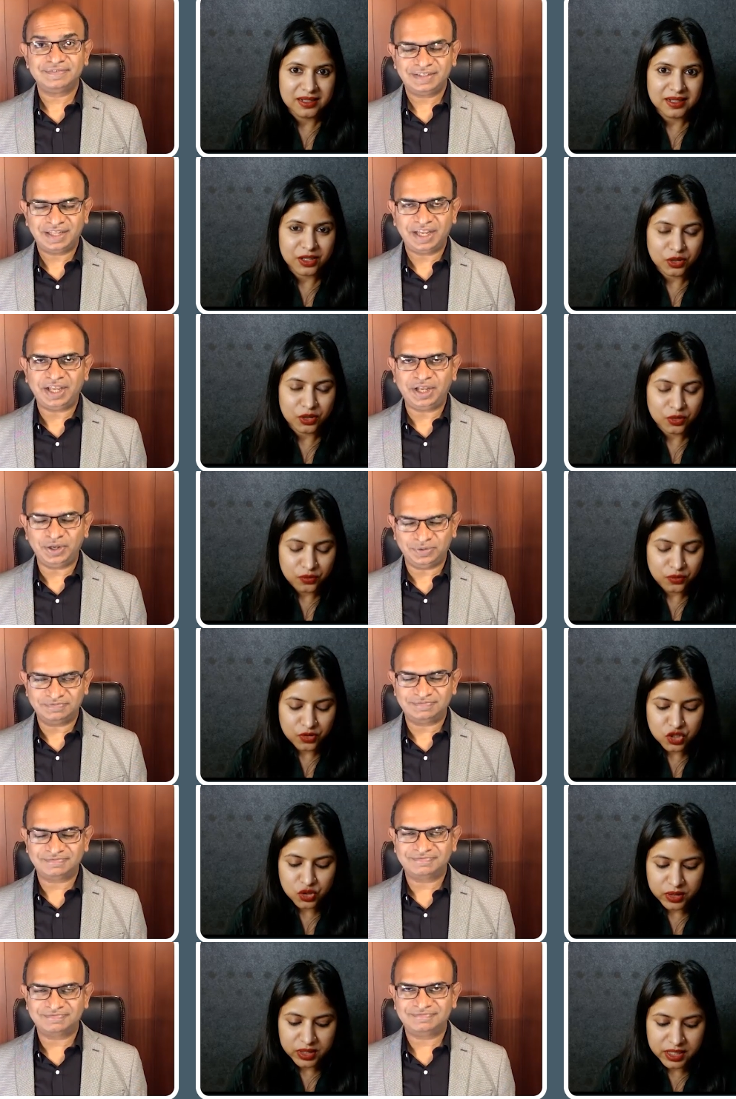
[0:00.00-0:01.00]
Speaker 1: Thank, Thank you.
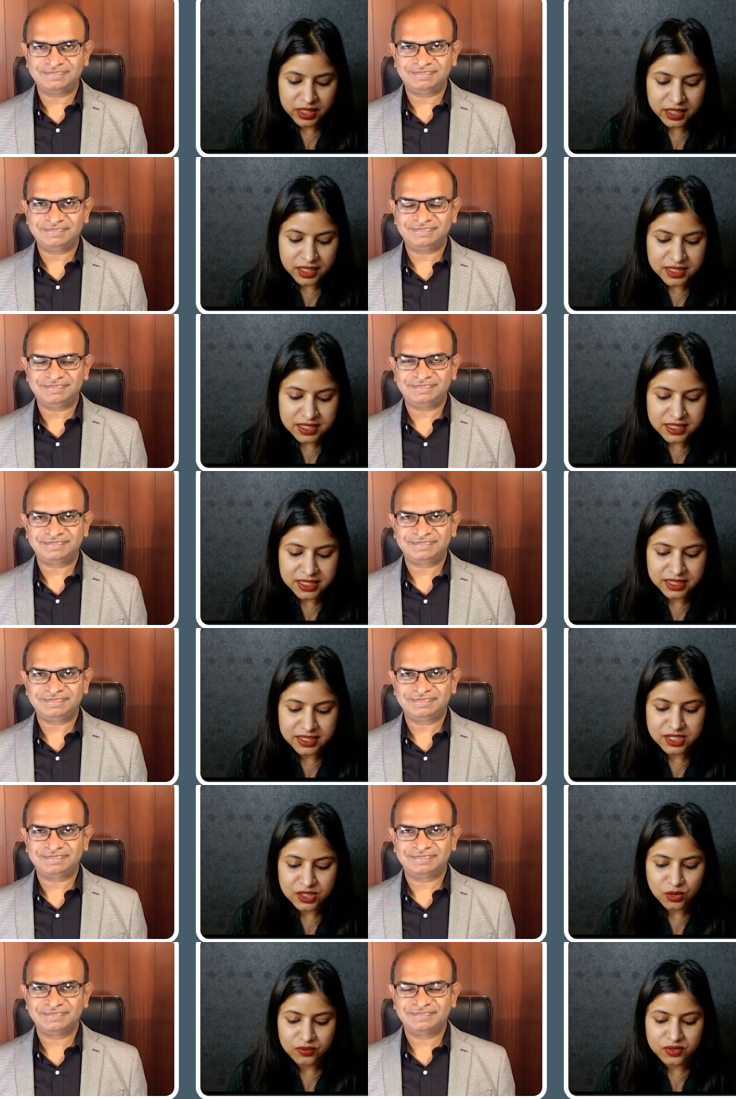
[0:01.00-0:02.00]
you. for joining us
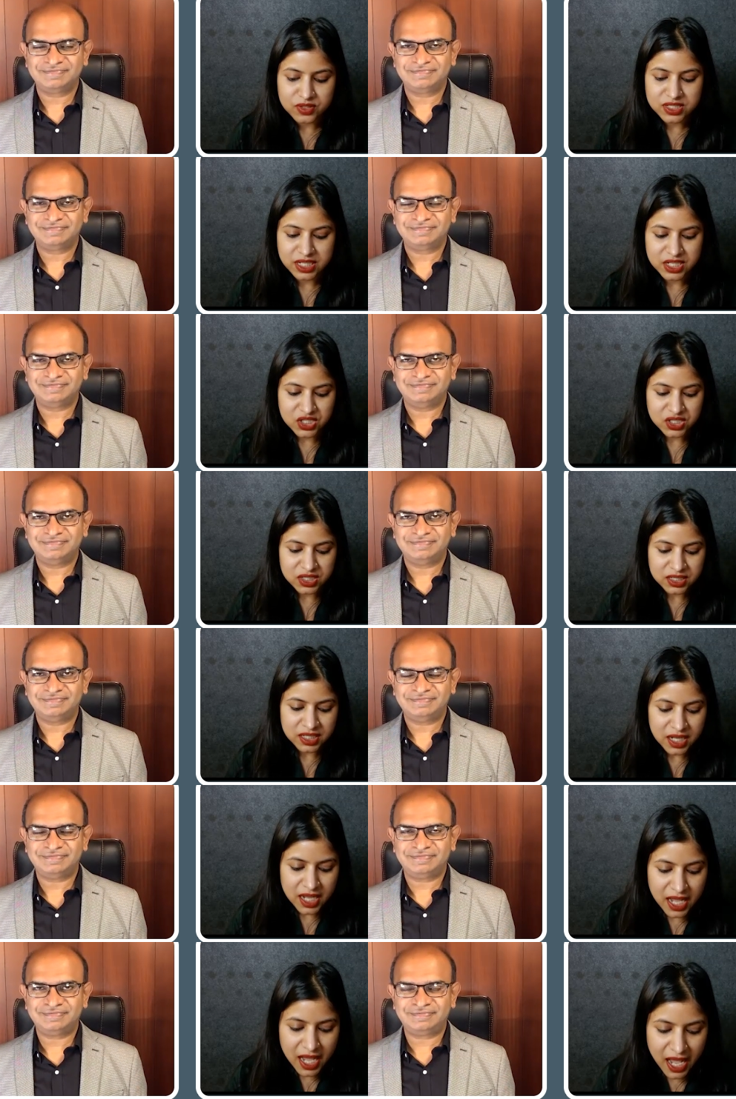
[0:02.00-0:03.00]
in this
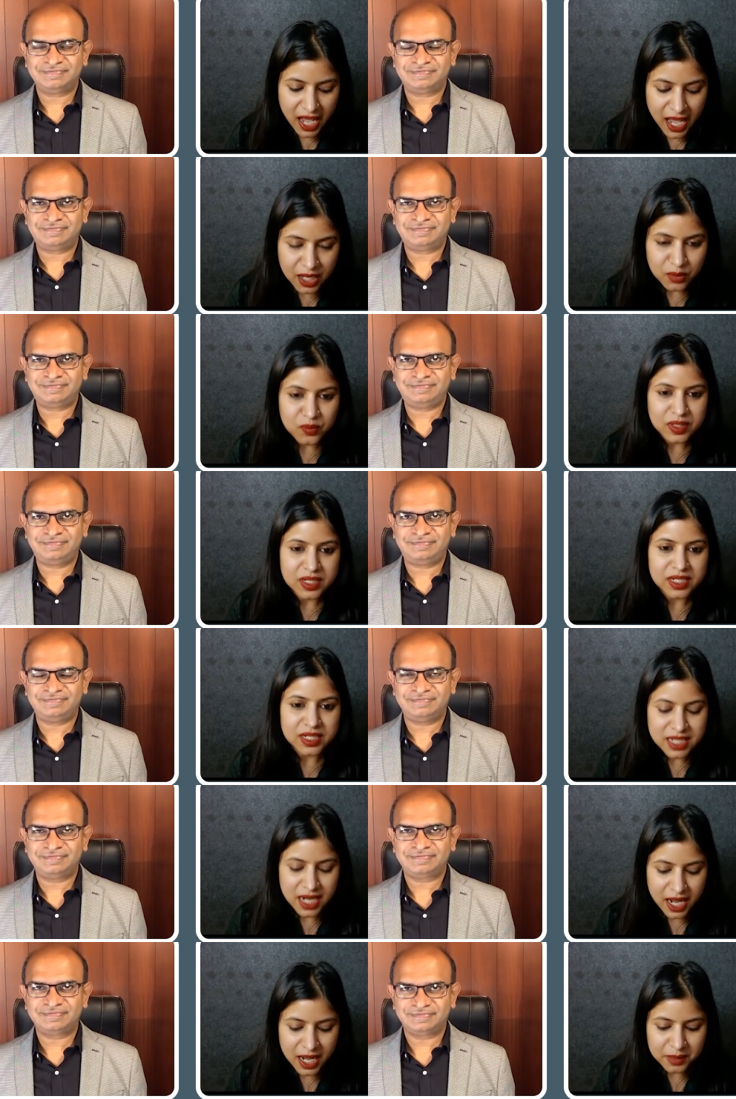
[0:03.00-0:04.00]
conversation. And
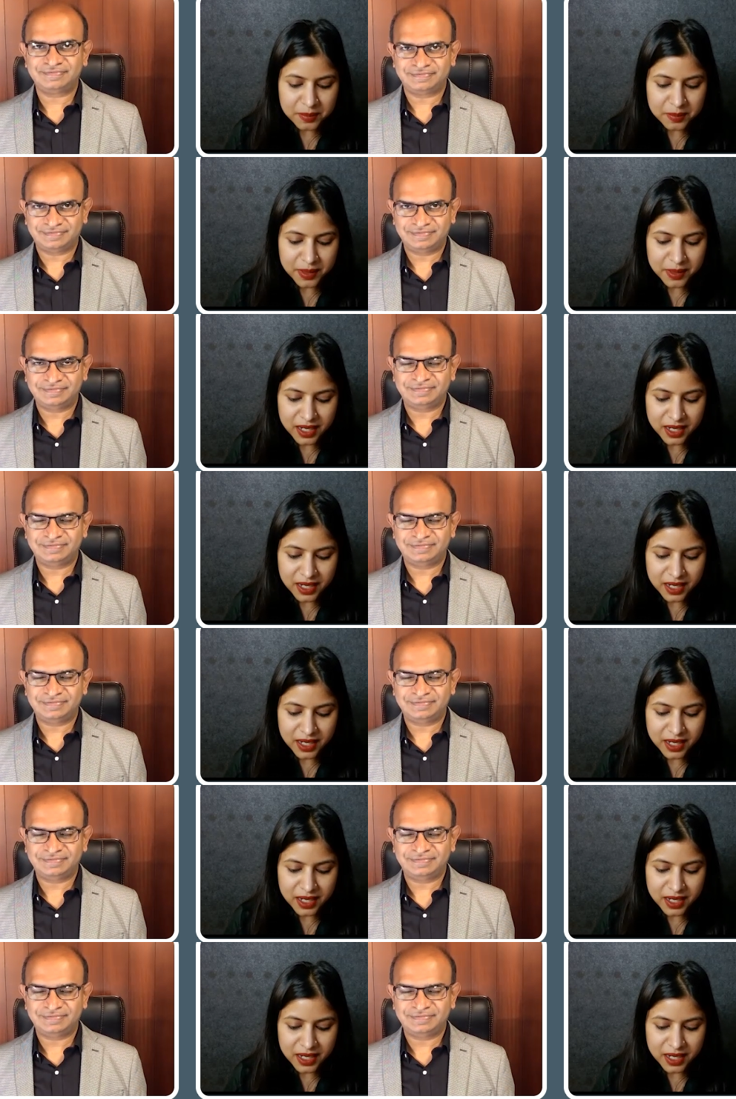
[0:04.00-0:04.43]
we'll start by